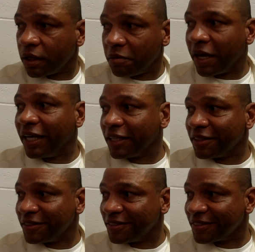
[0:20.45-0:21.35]
He made it.
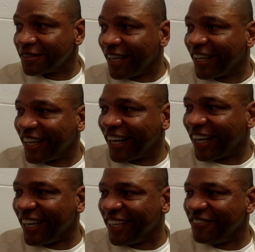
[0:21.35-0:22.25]
He
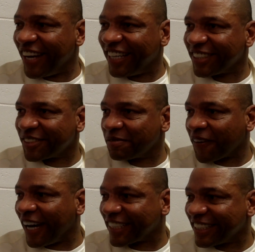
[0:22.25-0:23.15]
made it through
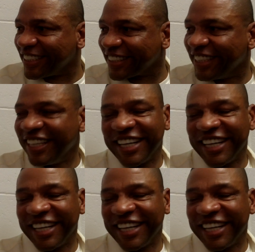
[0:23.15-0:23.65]
practice.